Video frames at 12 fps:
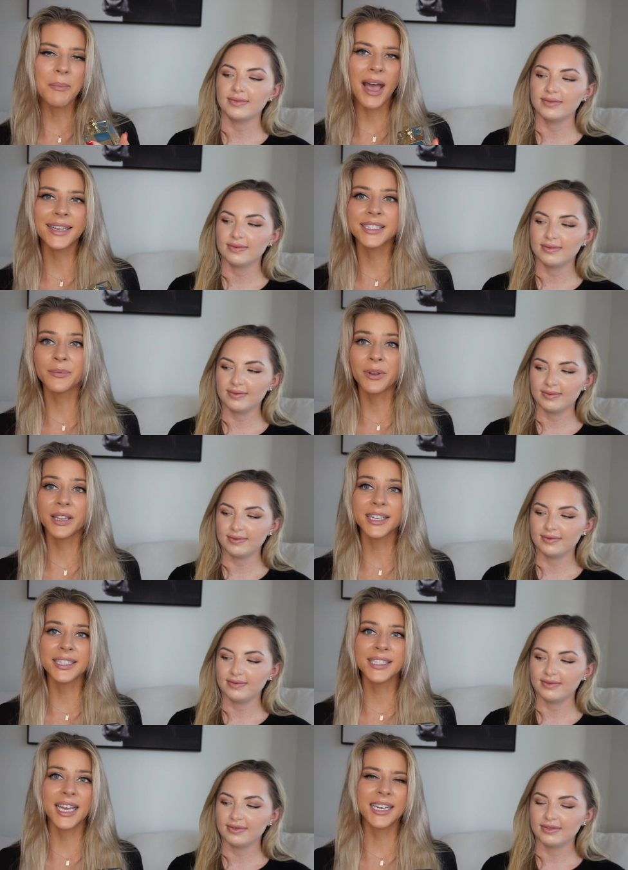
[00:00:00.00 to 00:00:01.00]
Speaker 1: mass
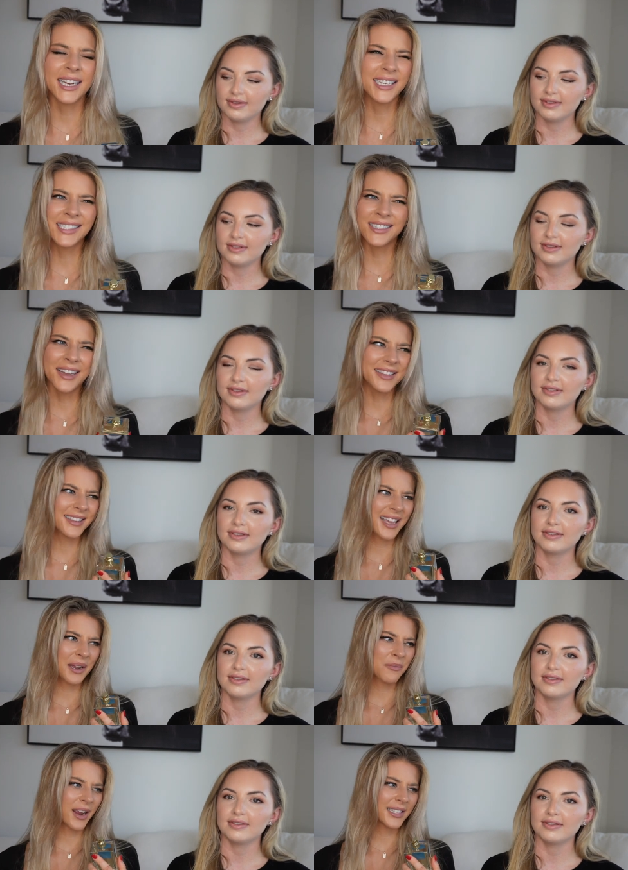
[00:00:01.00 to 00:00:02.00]
appealing scent and it's not
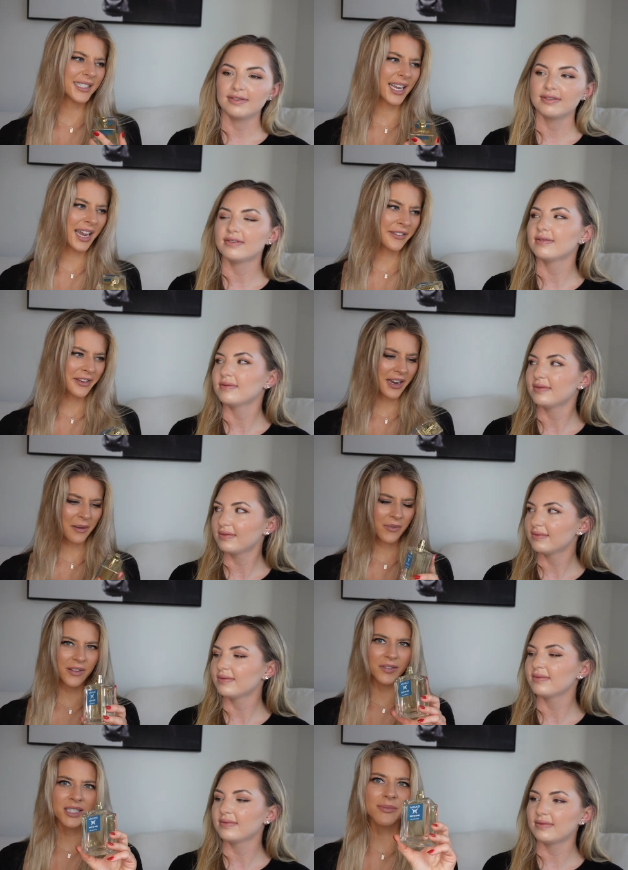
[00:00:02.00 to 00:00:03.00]
that pricey either. I
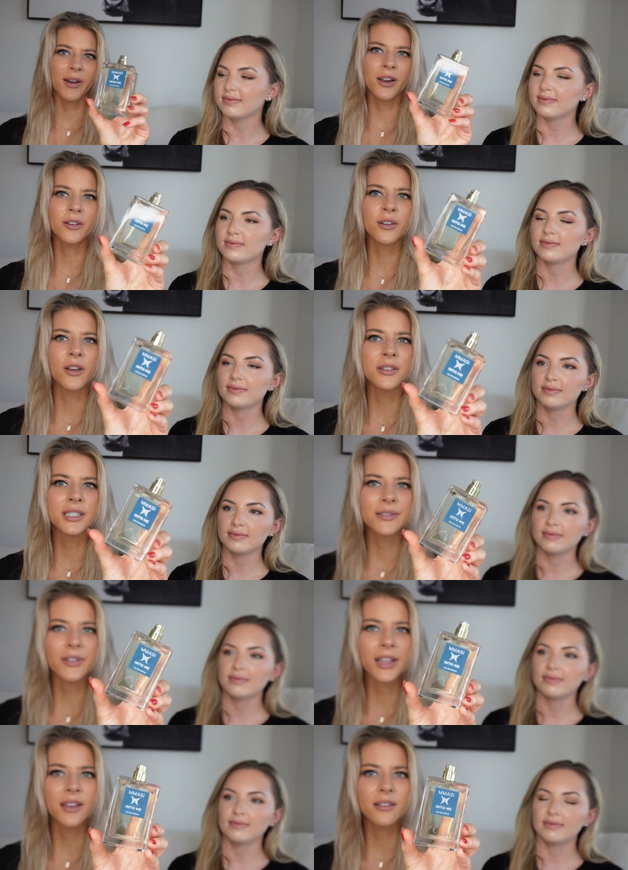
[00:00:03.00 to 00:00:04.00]
believe this bottle goes
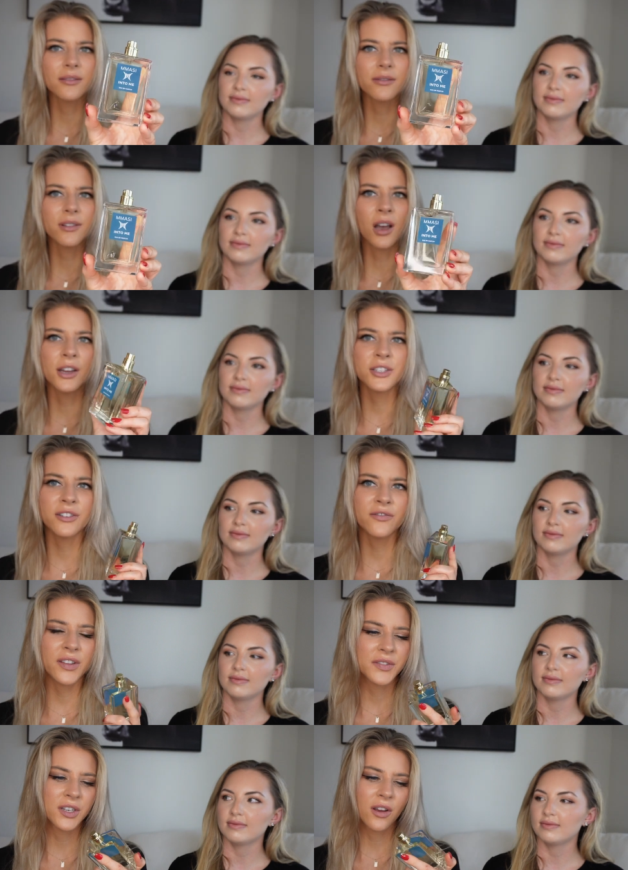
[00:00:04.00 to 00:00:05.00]
for like
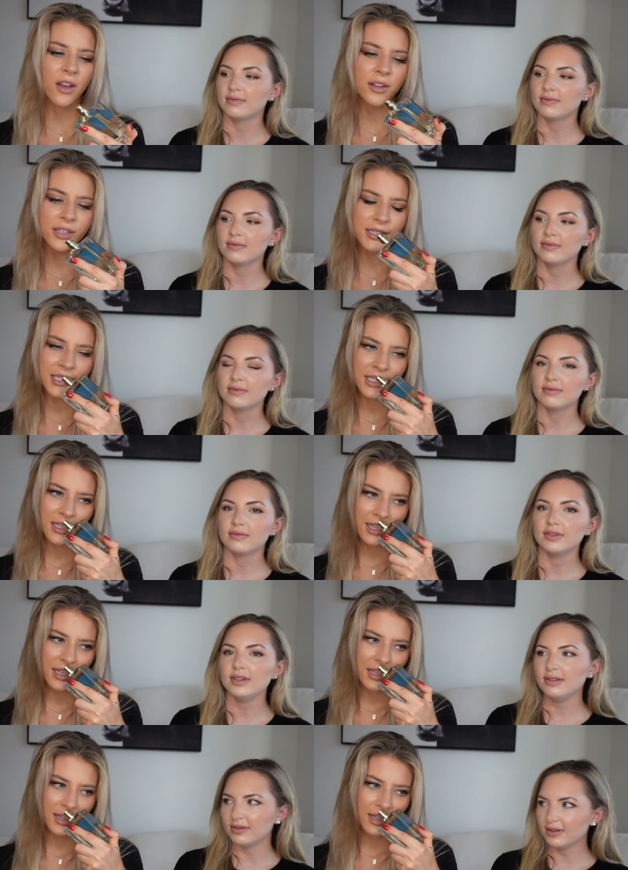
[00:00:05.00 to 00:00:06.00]
$150.
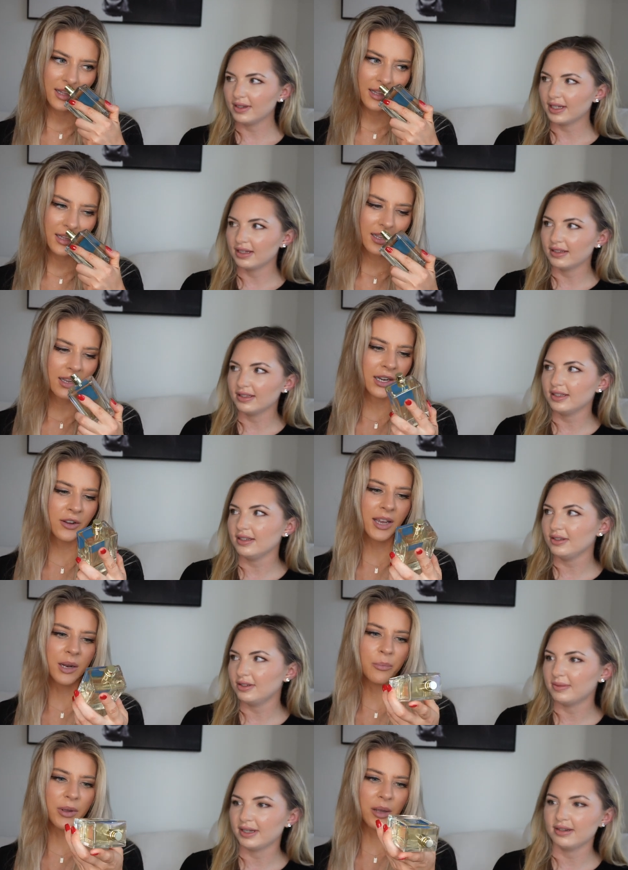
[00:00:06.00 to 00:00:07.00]
Speaker 2: Oh, okay. That and you
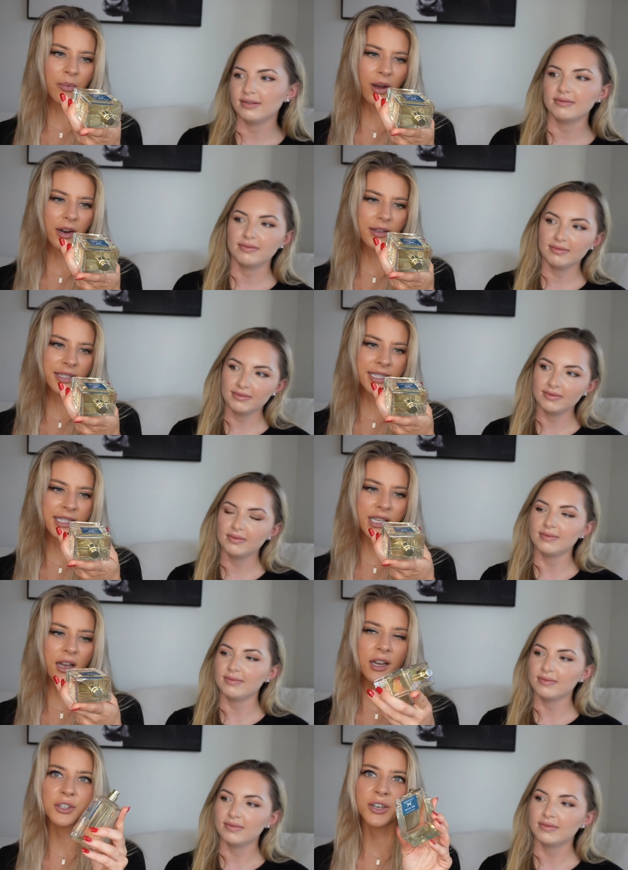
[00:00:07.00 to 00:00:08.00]
get a big
Speaker 1: bottle. This is
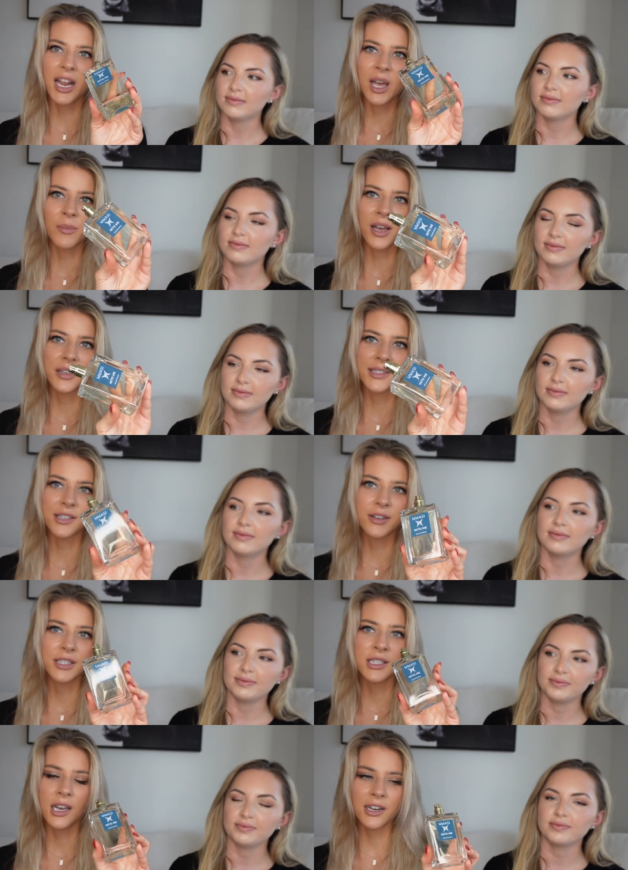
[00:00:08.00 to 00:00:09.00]
100 ml, so a
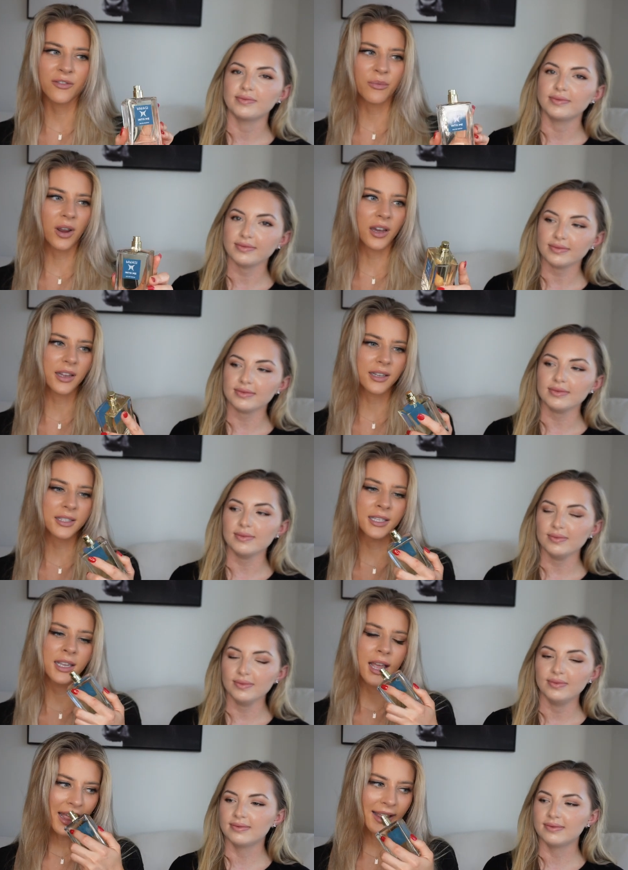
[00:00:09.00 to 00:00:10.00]
ton of product.
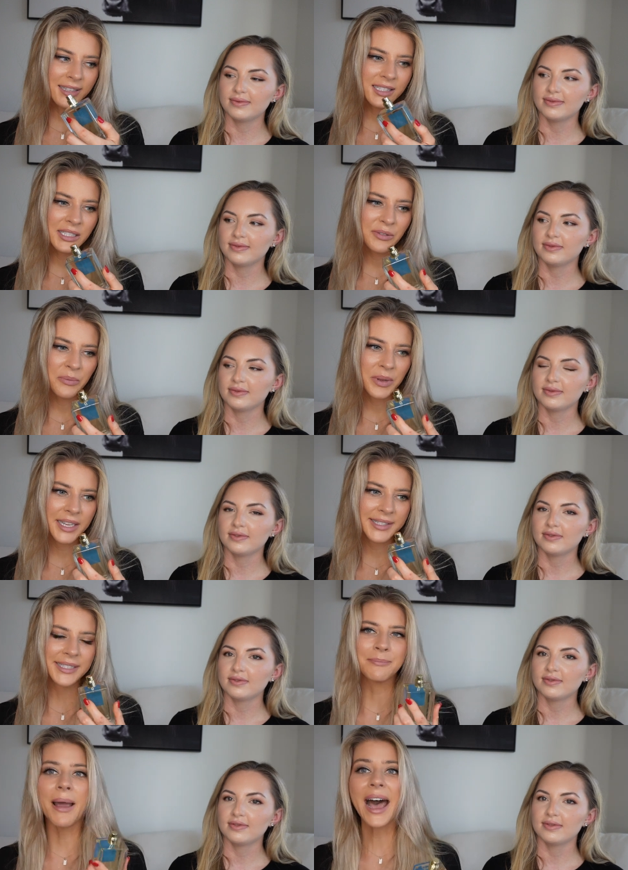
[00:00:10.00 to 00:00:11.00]
I like this one because
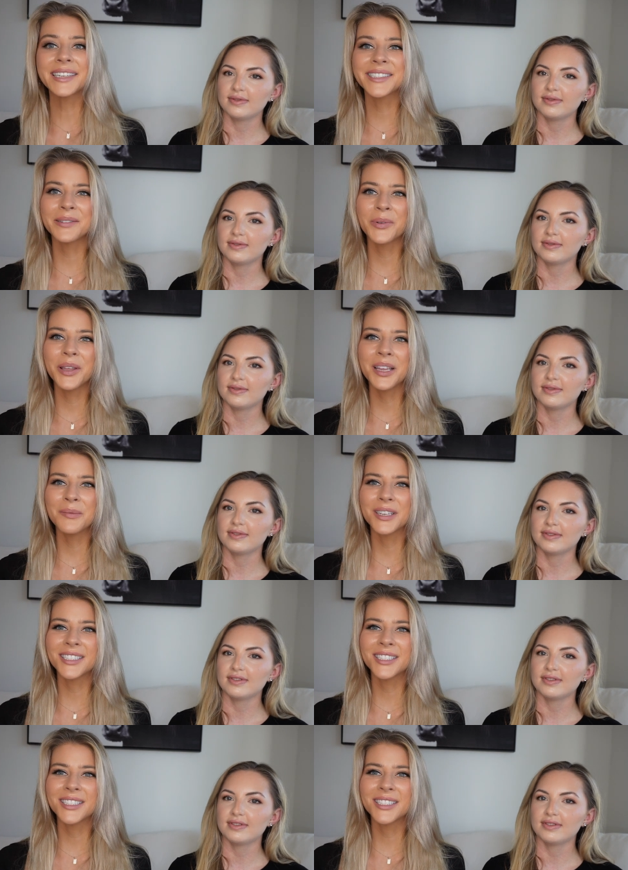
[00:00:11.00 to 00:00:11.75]
it's mass appealing, but